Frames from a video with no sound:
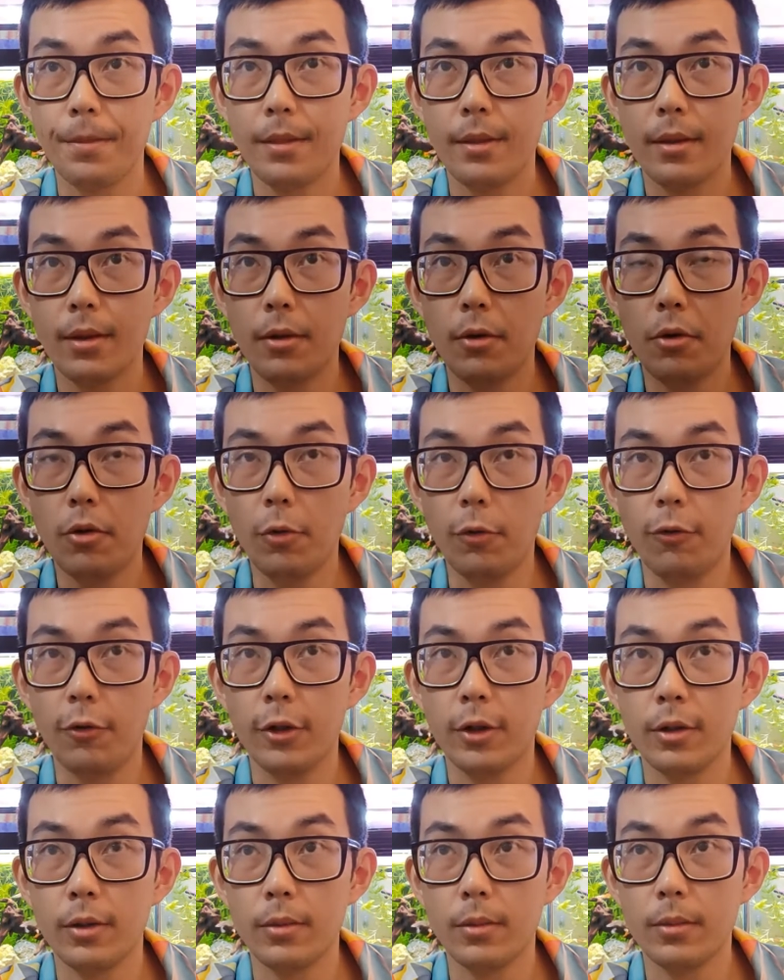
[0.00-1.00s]

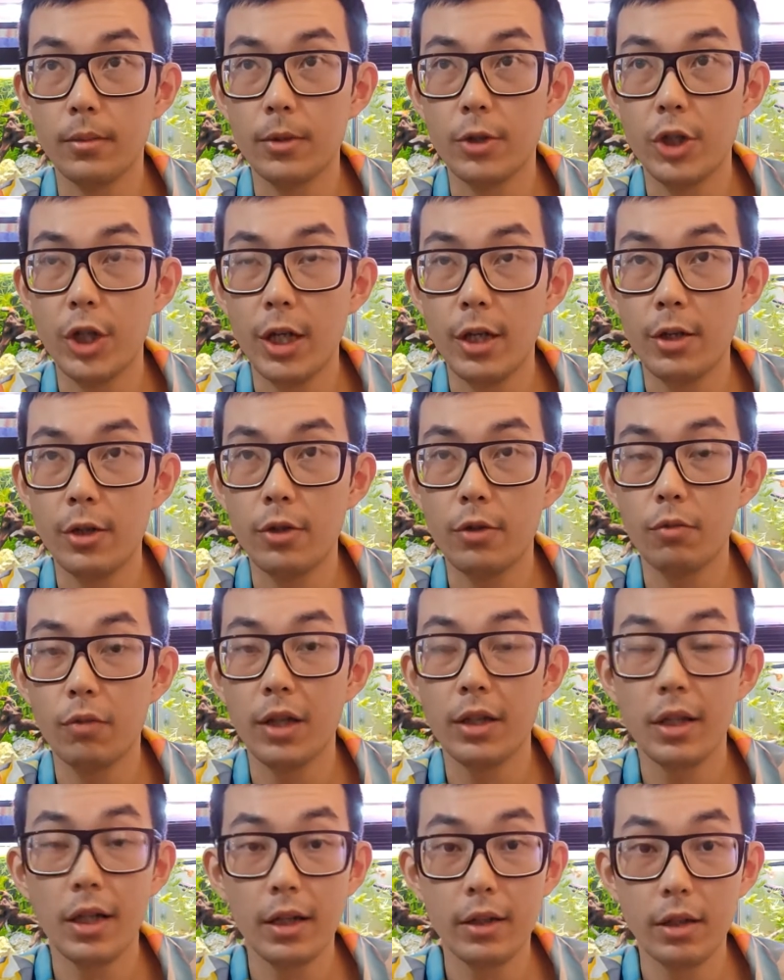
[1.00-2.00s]
often changed
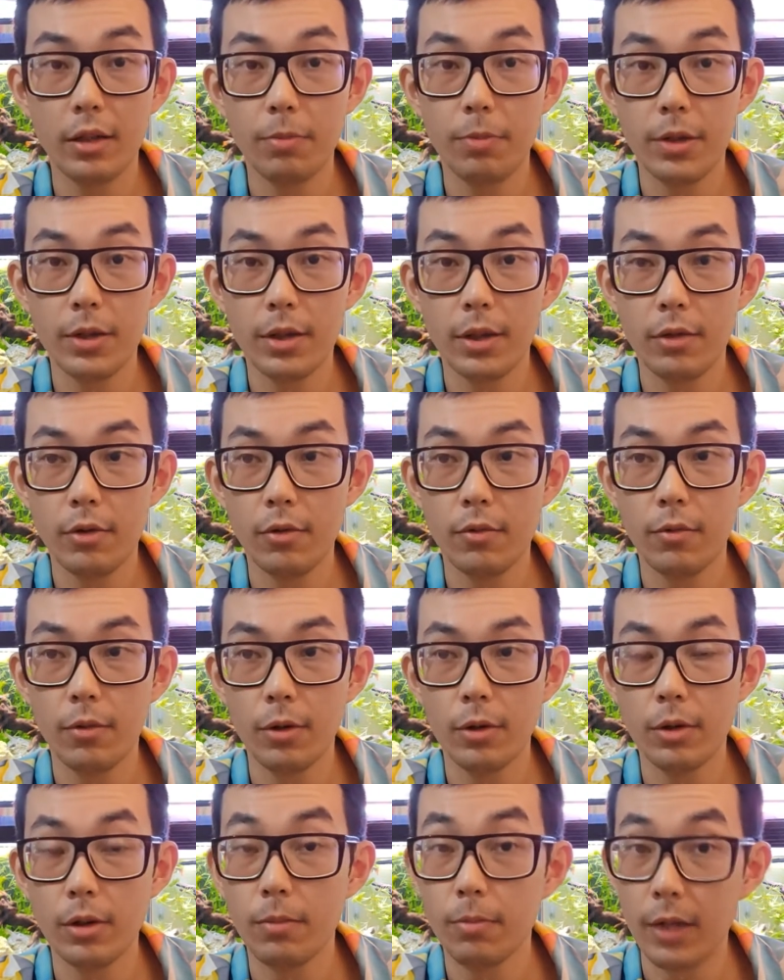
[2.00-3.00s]
100% of
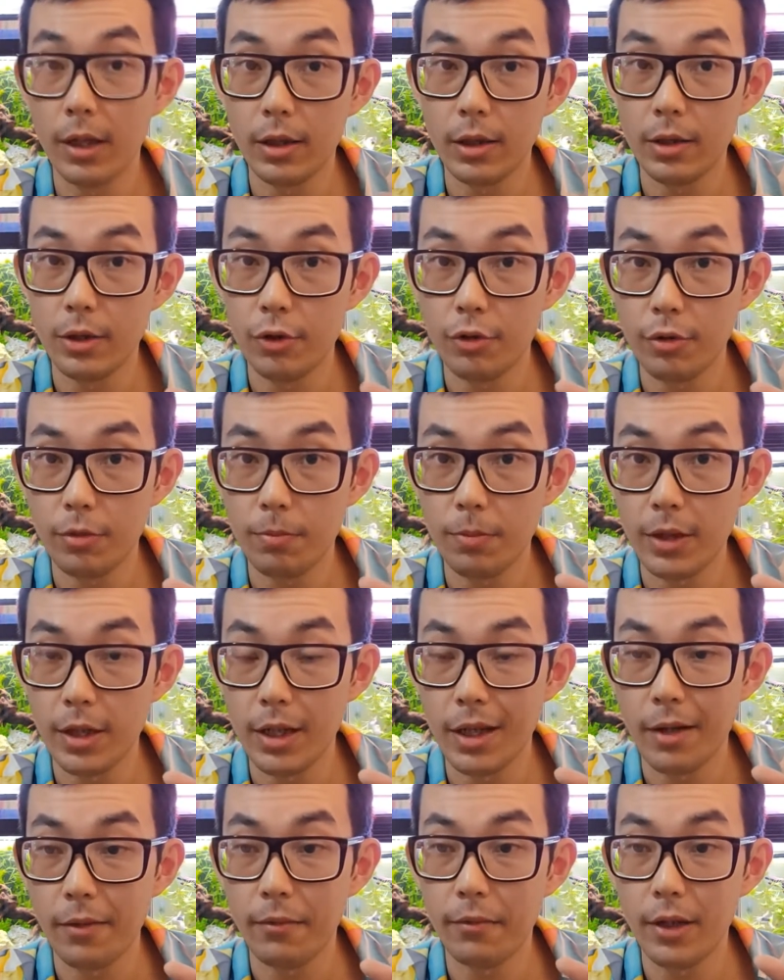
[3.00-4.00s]
water, but it should
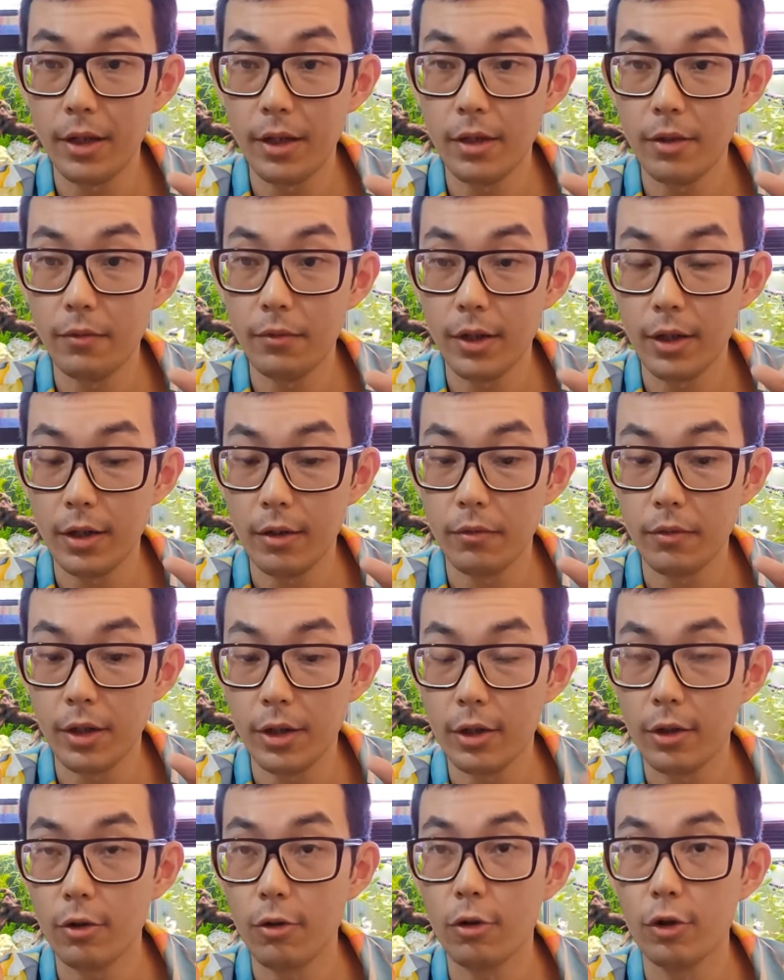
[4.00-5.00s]
be a
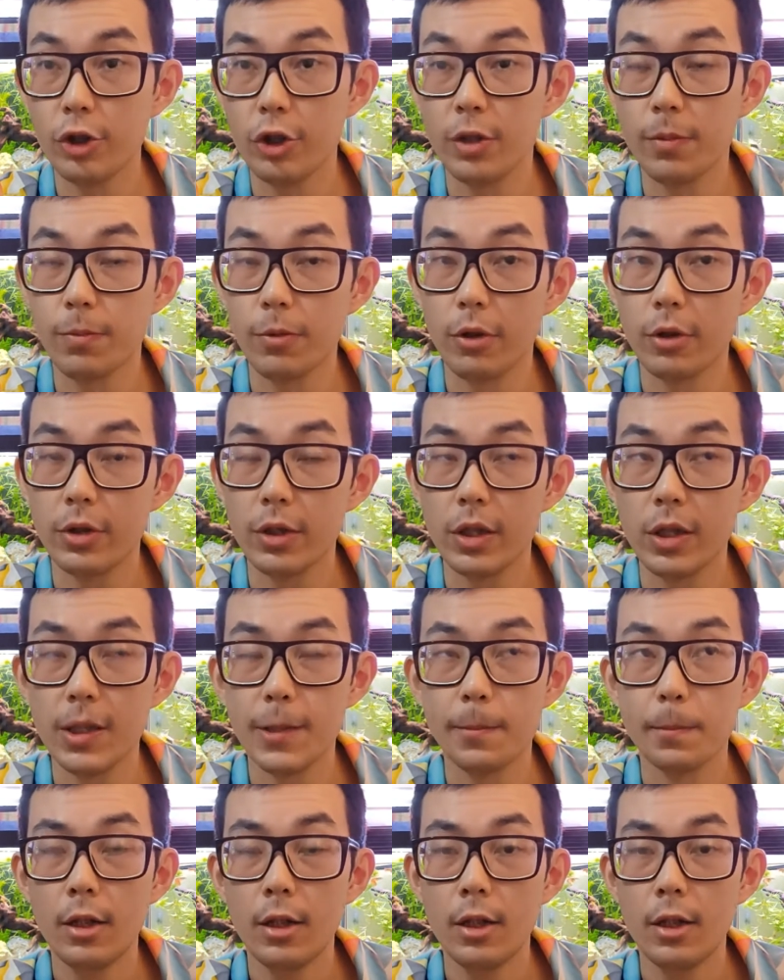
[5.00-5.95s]
very cautious process.